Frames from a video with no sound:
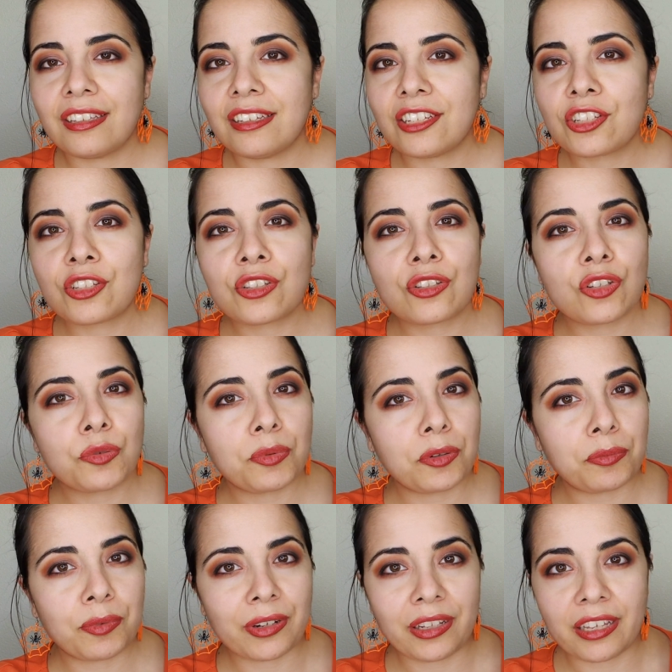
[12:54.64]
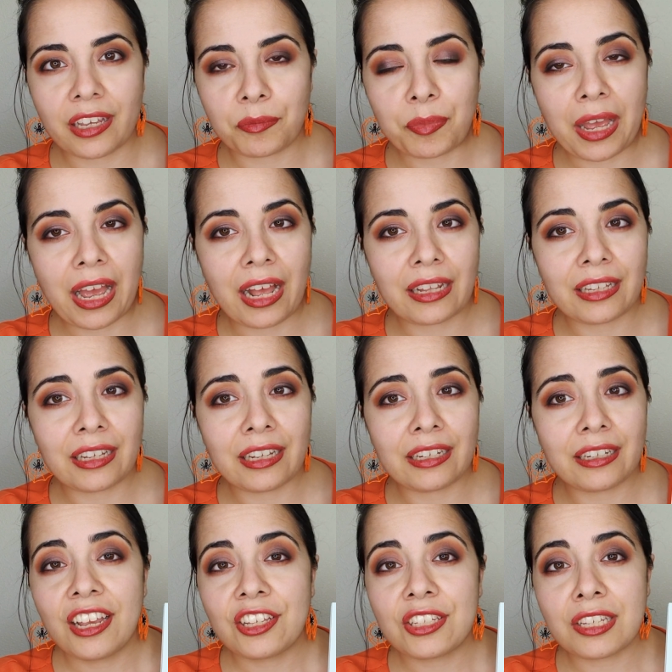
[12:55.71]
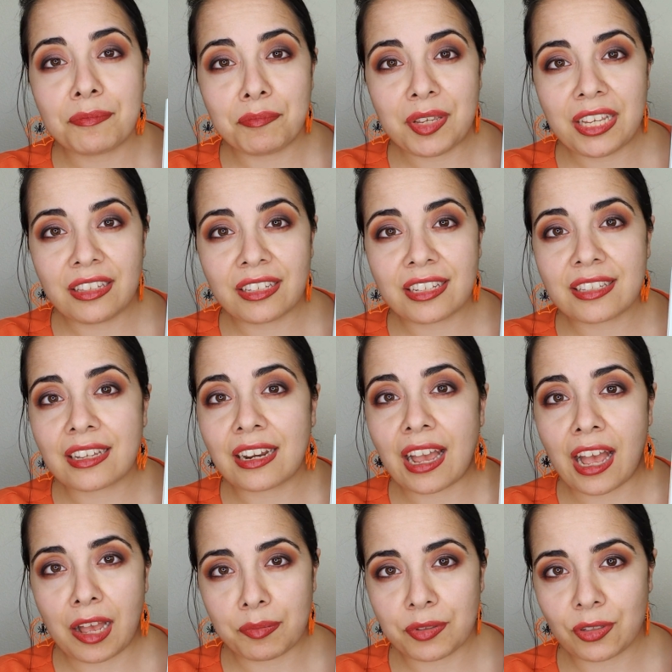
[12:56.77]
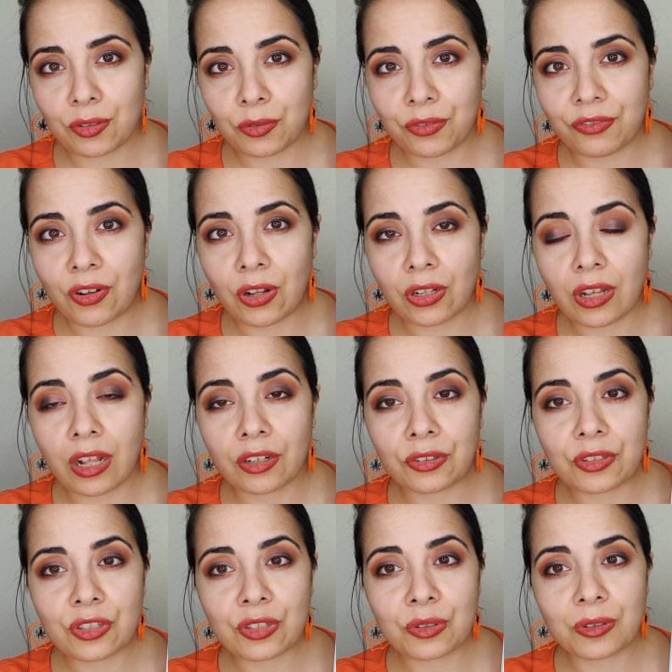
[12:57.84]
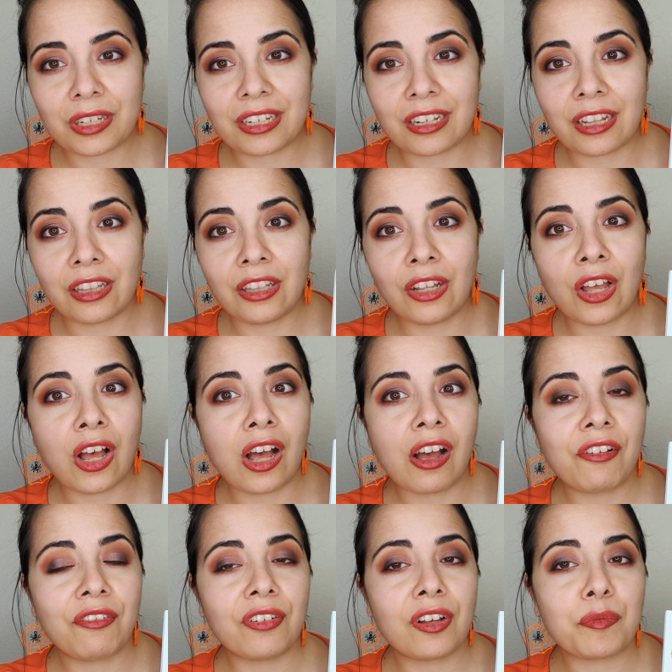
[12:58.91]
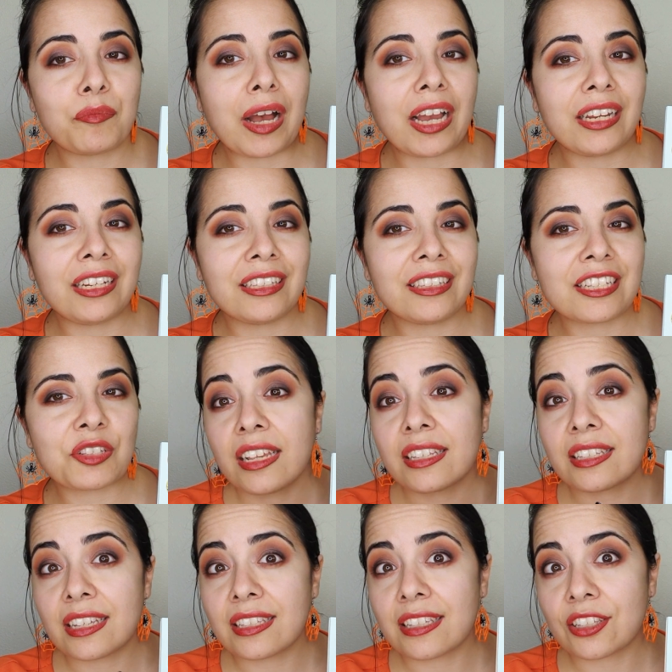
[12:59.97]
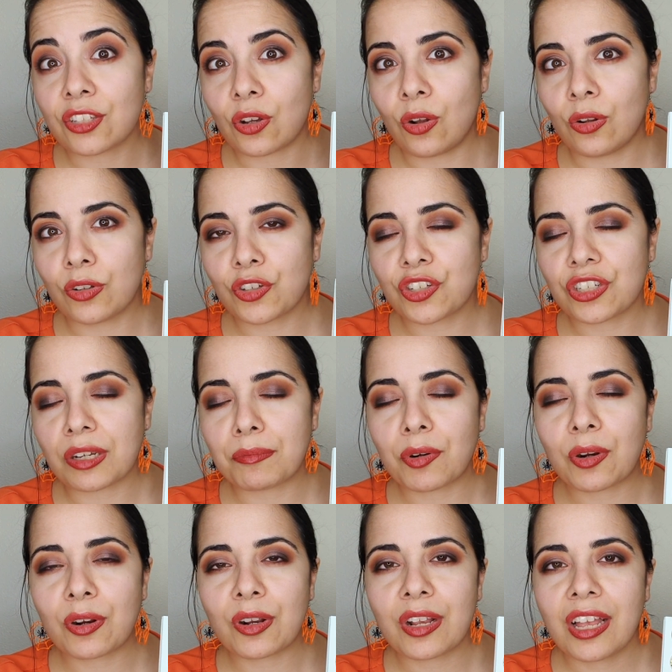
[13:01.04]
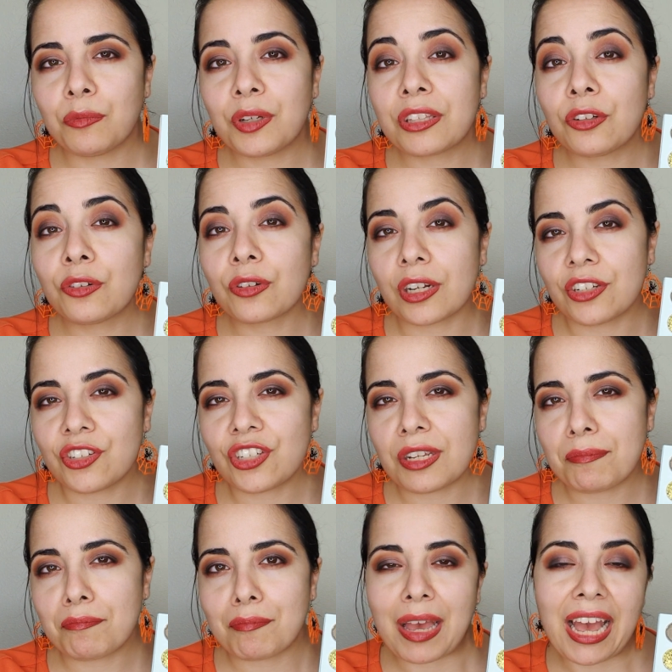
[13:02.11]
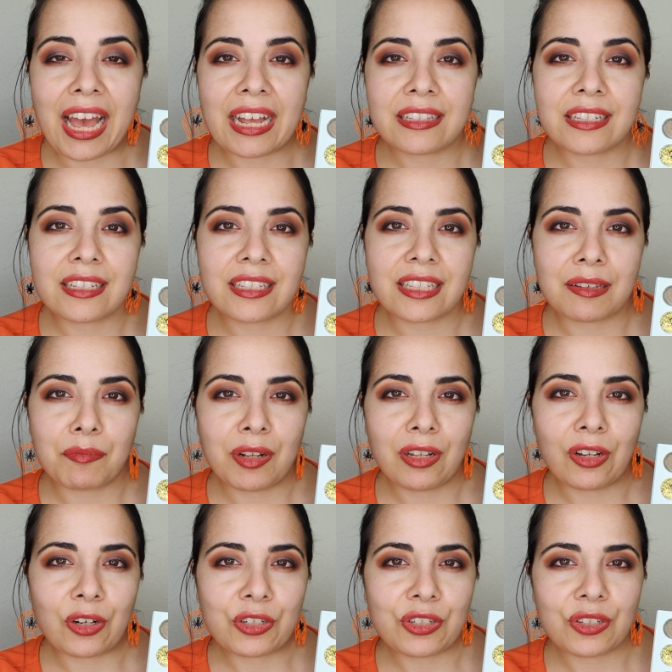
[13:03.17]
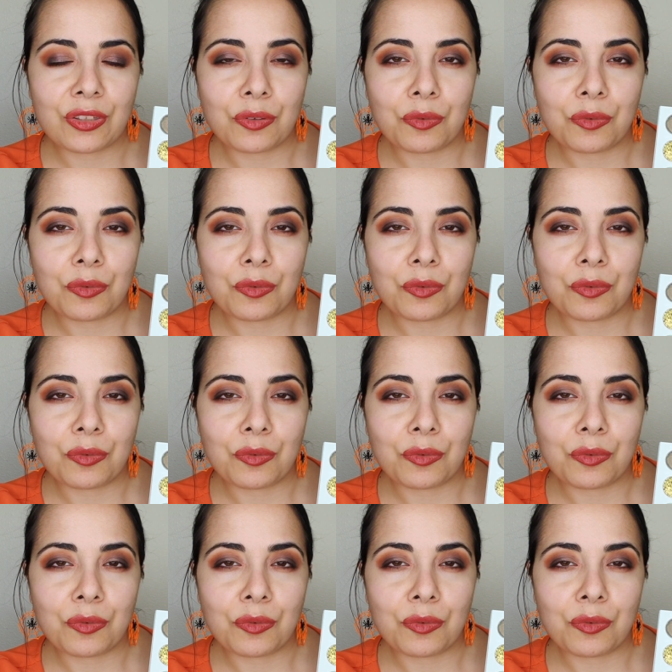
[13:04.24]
Super brilliant palette. To me, this is an absolute fall color story, and I love combining this, since it's all shimmer, with grungy mattes similar to the